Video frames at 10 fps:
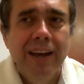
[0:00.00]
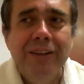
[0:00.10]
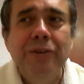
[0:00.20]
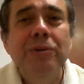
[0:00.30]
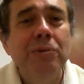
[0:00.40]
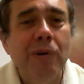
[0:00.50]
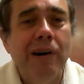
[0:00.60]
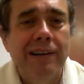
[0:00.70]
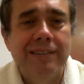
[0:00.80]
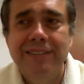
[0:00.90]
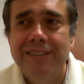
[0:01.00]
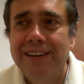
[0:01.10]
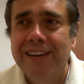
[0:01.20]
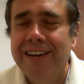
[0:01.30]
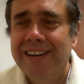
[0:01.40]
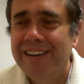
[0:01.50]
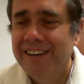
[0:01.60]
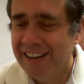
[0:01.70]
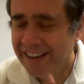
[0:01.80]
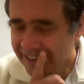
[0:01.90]
And you know what?
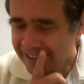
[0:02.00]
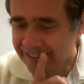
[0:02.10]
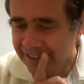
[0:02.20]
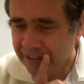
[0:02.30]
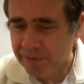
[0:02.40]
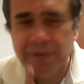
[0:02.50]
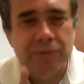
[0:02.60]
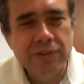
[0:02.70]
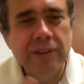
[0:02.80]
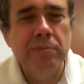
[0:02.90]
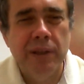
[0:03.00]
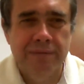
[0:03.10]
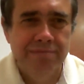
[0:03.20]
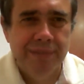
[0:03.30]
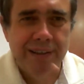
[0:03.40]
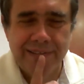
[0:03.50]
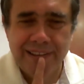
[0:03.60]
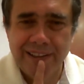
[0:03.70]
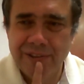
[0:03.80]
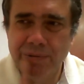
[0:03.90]
I heard that from someone. I
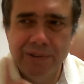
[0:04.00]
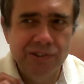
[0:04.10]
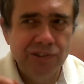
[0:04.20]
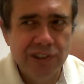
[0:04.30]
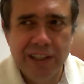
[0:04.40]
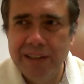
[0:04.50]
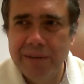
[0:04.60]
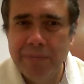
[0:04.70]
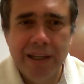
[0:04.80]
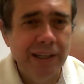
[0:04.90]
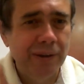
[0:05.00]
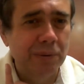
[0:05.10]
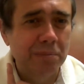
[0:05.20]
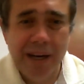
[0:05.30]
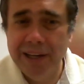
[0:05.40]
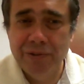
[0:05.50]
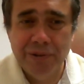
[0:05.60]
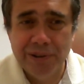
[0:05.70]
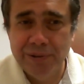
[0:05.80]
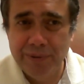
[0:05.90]
think it was Charlie Bay or Mike
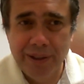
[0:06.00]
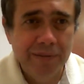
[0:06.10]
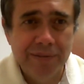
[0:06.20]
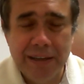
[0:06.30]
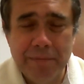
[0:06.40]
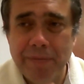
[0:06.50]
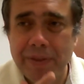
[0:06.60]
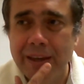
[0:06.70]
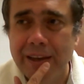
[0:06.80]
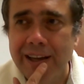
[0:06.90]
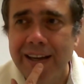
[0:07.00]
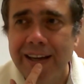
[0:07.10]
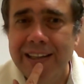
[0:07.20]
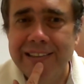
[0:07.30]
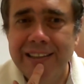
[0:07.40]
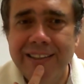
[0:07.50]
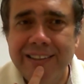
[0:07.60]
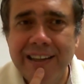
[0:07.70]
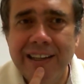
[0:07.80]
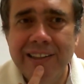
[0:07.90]
George, one of them. And they
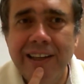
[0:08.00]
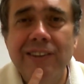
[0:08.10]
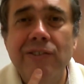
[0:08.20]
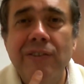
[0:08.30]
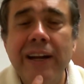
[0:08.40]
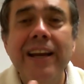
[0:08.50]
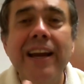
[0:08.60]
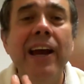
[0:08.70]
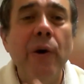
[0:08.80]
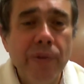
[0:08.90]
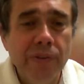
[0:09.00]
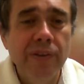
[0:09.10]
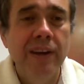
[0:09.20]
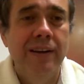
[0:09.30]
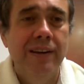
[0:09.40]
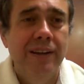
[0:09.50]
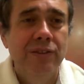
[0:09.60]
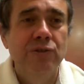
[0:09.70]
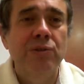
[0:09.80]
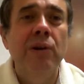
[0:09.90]
said it's very healthy
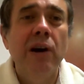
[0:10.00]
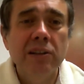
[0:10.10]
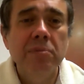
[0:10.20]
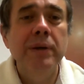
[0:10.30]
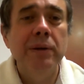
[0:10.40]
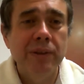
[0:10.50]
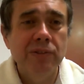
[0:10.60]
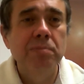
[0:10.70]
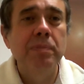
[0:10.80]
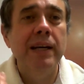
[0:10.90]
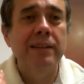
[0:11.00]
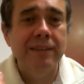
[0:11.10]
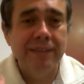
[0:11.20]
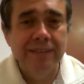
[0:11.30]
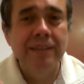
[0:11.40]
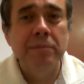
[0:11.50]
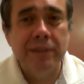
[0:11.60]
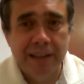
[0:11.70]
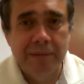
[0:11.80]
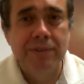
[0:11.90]
to not be respected
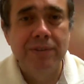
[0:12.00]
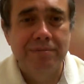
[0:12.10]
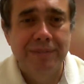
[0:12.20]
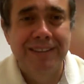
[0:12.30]
sometimes.